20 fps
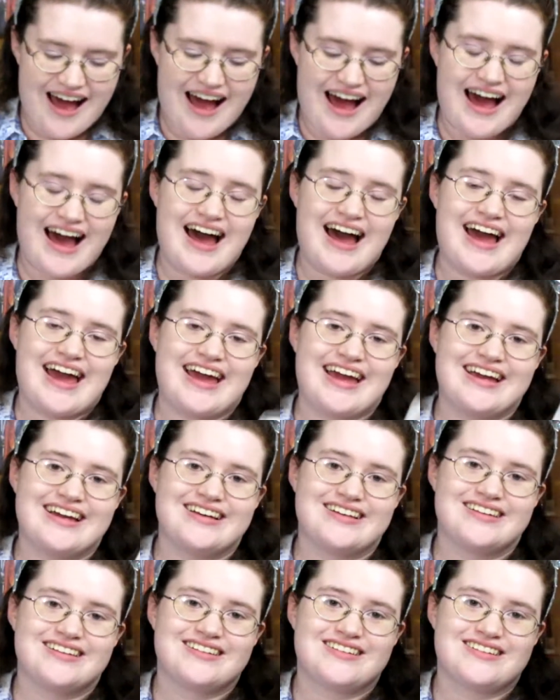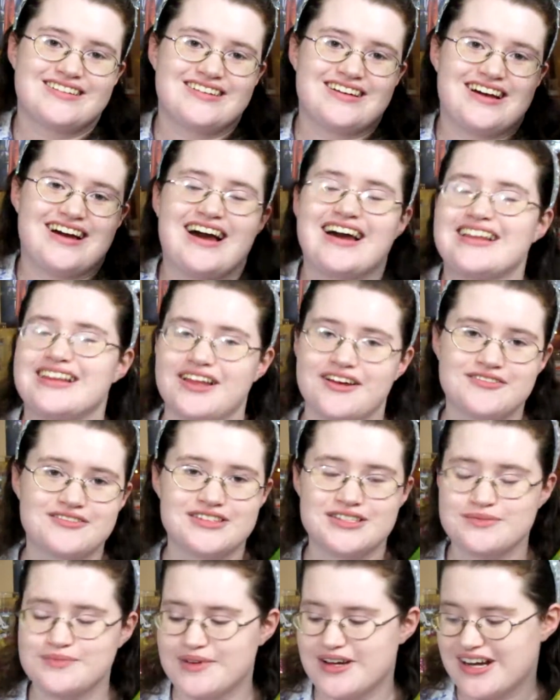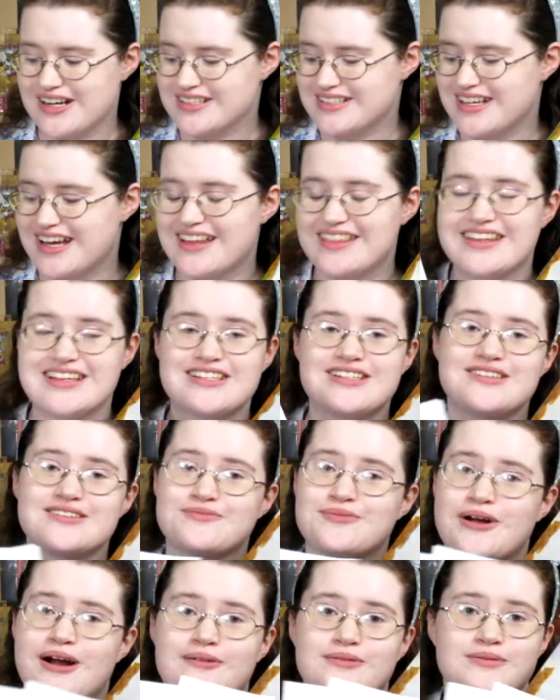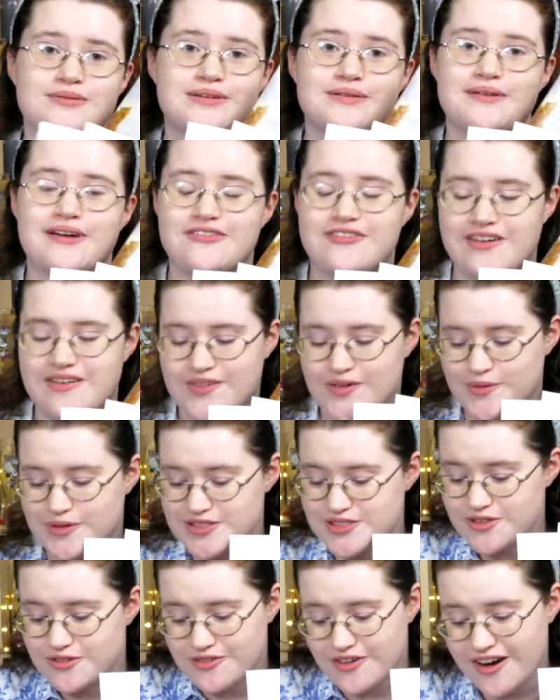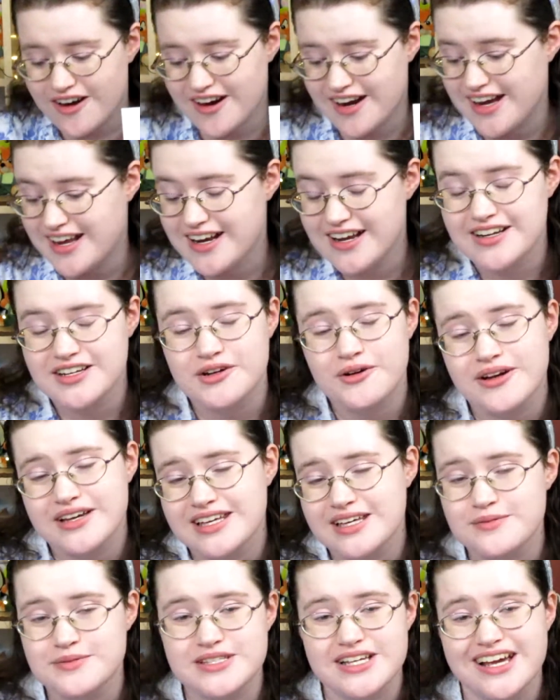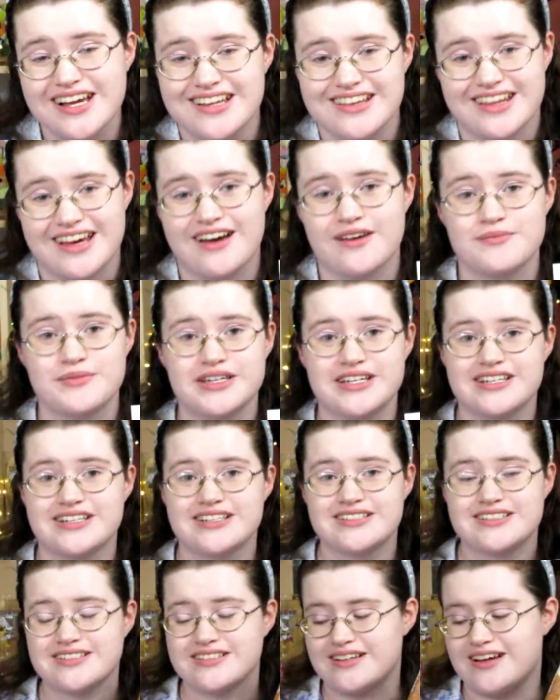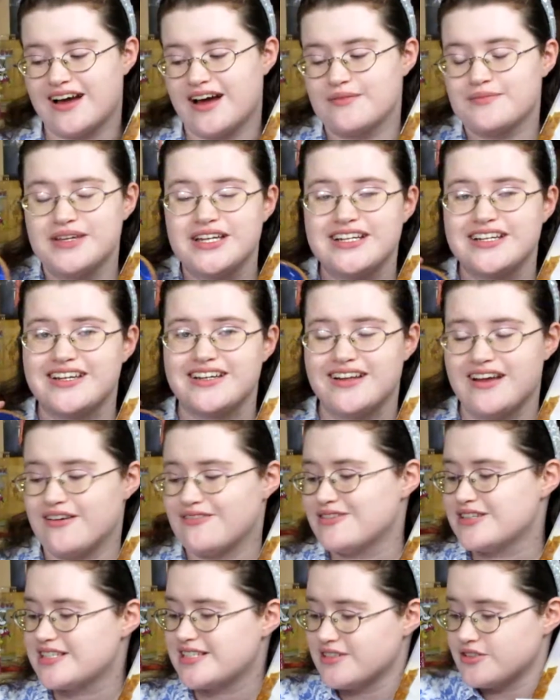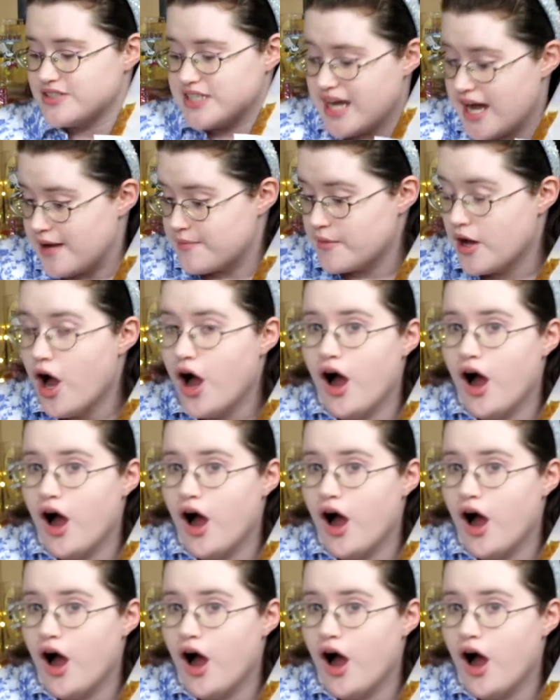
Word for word: I I love this box. This is probably my favorite one so far, and I know I keep saying that because I mean it every single time.